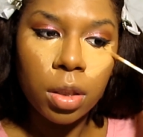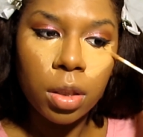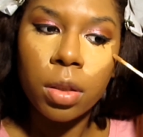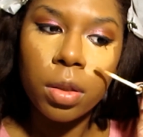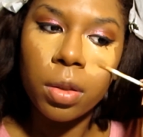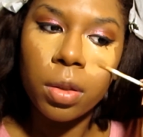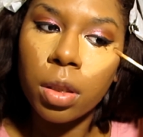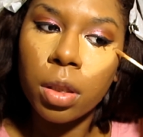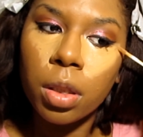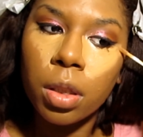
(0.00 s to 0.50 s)

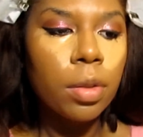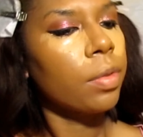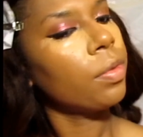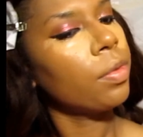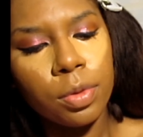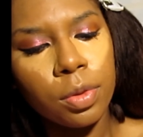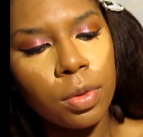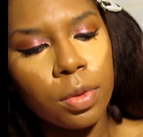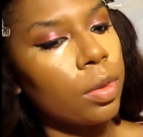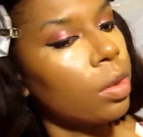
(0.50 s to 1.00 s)
I'm using my
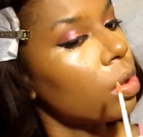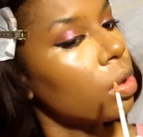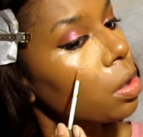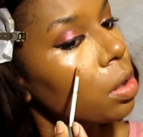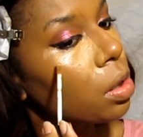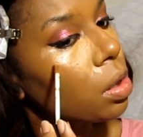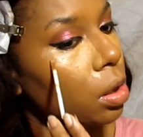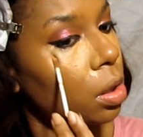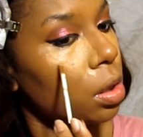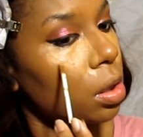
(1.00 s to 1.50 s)
NARS
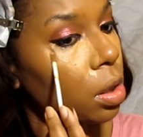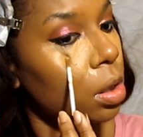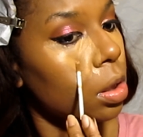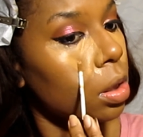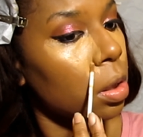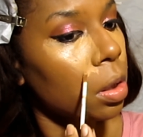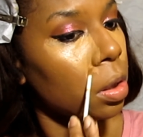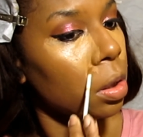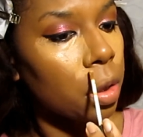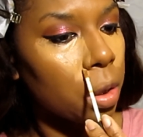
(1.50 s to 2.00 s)

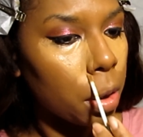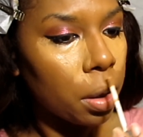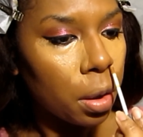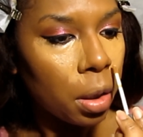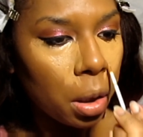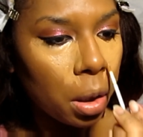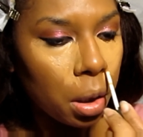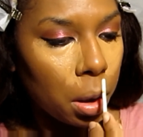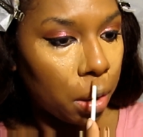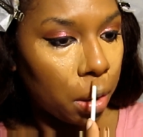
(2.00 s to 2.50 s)
Creamy
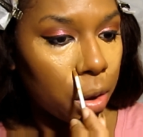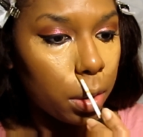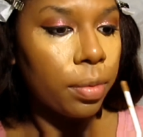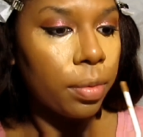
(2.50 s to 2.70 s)
Radiant